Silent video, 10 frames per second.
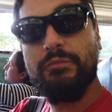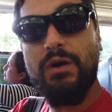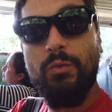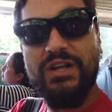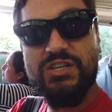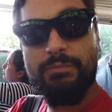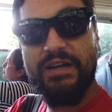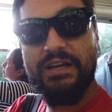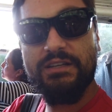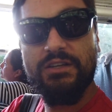from
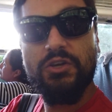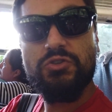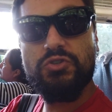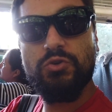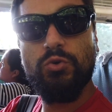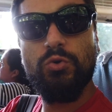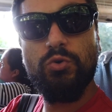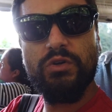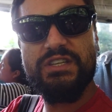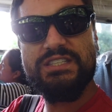Huachapan
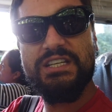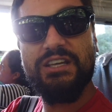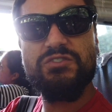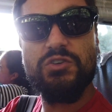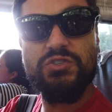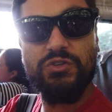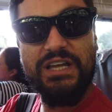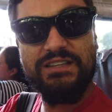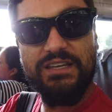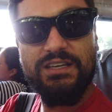to the city of
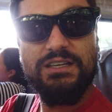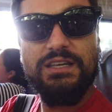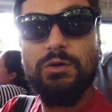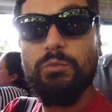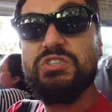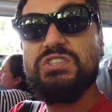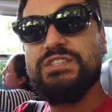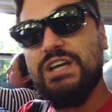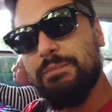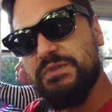Sonsonate, which
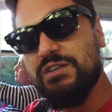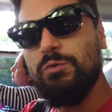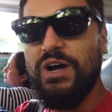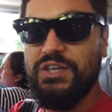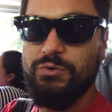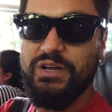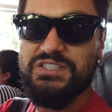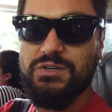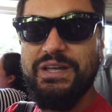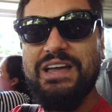stops in Juayua.
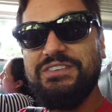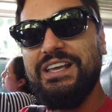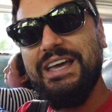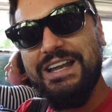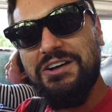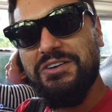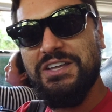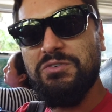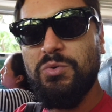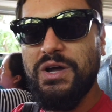So we have to get out
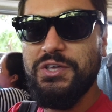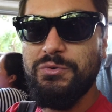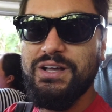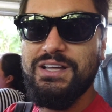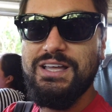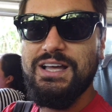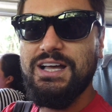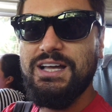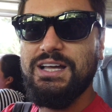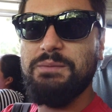in Juayua.
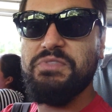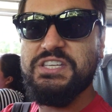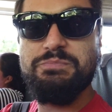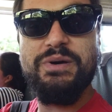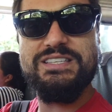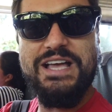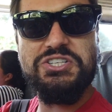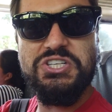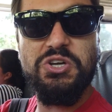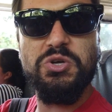Uh, this bus
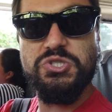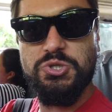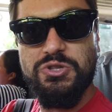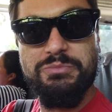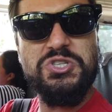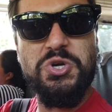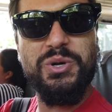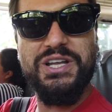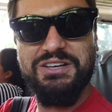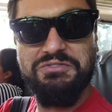actually goes through the
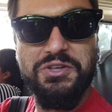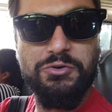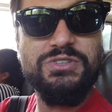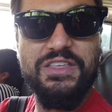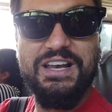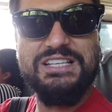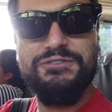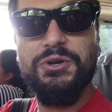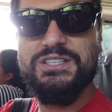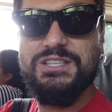majority of the Ruta de las
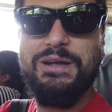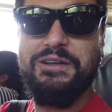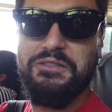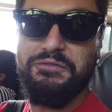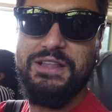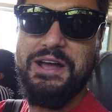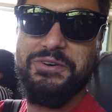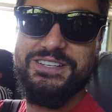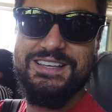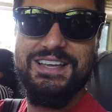Flores, the route of the
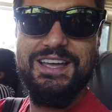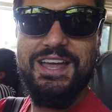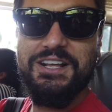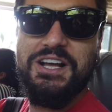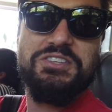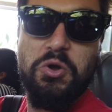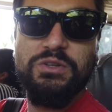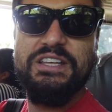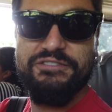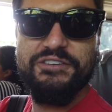flowers. it costs
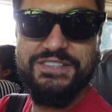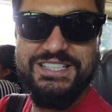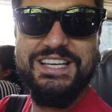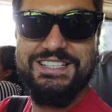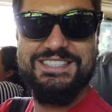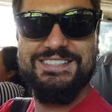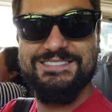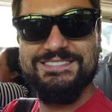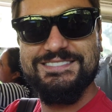only 50 cents.